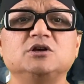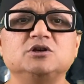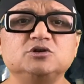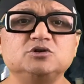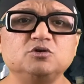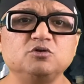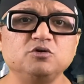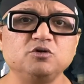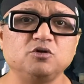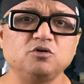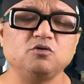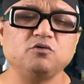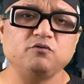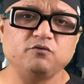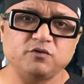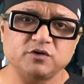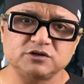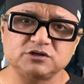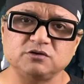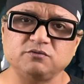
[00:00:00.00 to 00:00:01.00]
So,
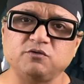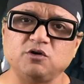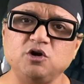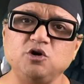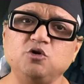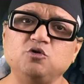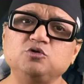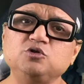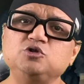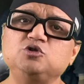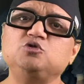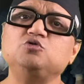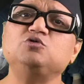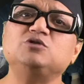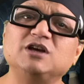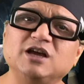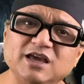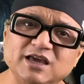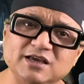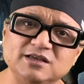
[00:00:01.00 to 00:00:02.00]
first of all, don't
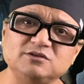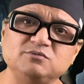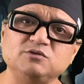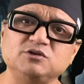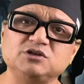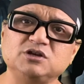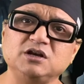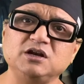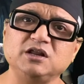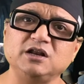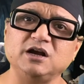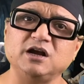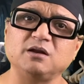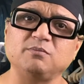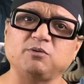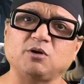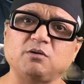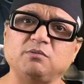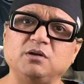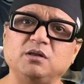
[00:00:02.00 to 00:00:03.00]
choose a case which can create
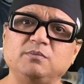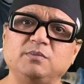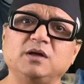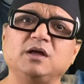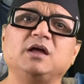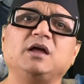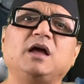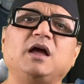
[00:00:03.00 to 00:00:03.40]
a problem.